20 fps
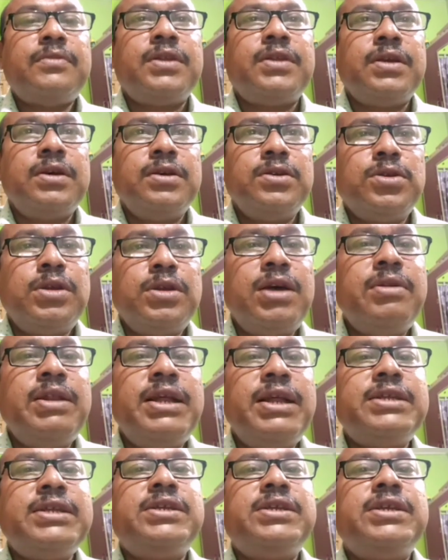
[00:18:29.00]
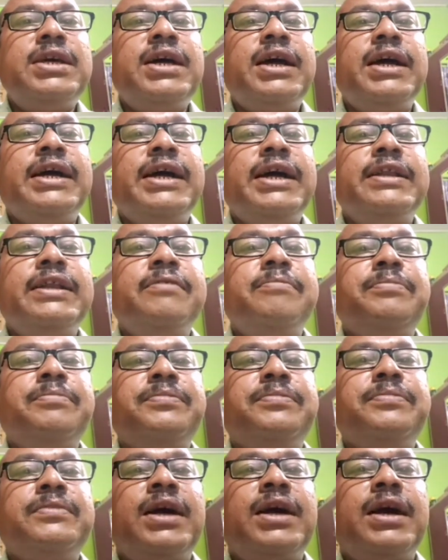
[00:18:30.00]
So now let's see again
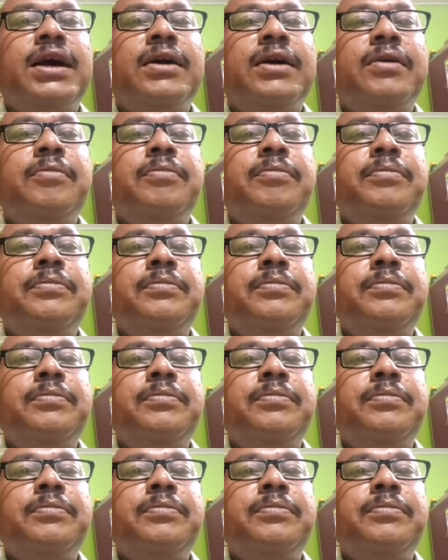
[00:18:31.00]
the